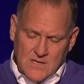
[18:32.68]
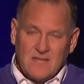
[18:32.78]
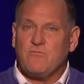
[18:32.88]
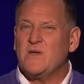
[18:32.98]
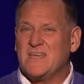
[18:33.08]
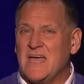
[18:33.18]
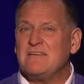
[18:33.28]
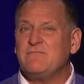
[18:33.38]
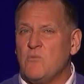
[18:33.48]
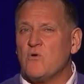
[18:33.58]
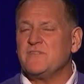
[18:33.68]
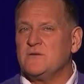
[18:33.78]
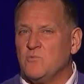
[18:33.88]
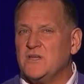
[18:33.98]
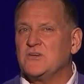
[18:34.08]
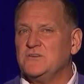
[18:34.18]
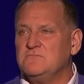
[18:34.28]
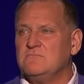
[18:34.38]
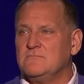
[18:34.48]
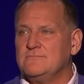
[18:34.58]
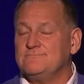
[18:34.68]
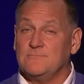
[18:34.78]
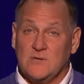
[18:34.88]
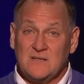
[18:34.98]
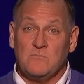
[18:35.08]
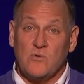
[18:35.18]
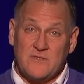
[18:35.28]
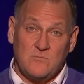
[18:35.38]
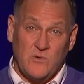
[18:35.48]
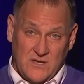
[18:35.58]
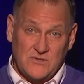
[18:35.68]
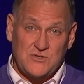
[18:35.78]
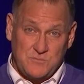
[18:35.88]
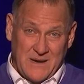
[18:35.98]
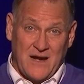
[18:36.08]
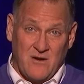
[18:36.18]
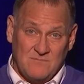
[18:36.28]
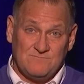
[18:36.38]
if we gave more than we could, more than we could spare?